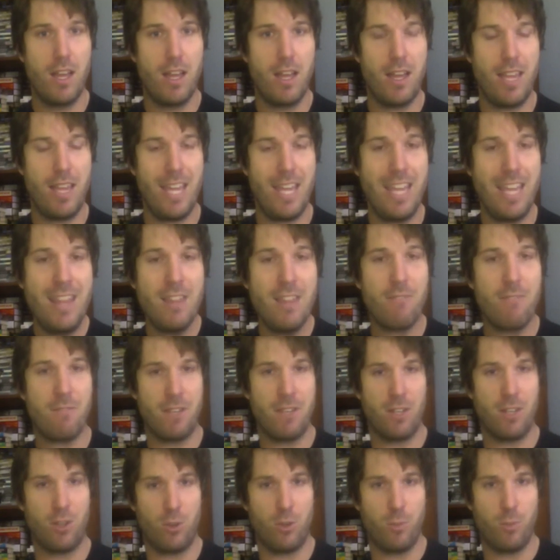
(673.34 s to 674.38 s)
in the
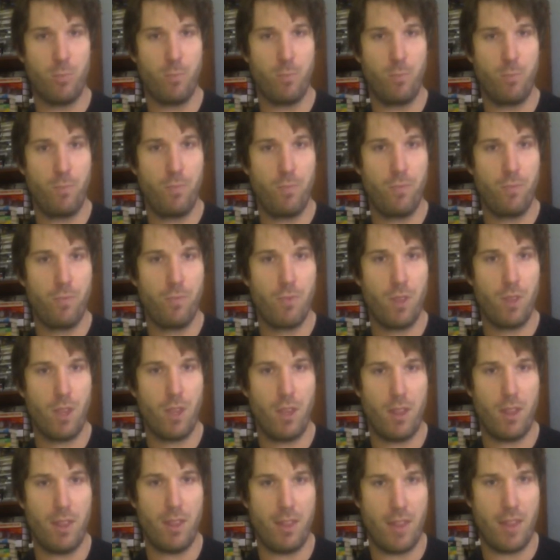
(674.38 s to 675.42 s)
film
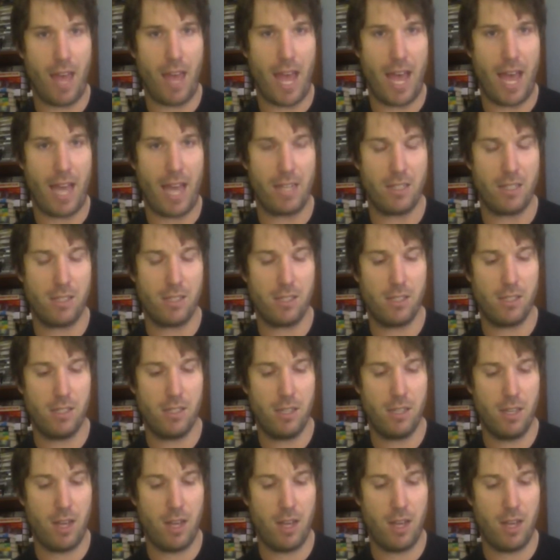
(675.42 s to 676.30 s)
that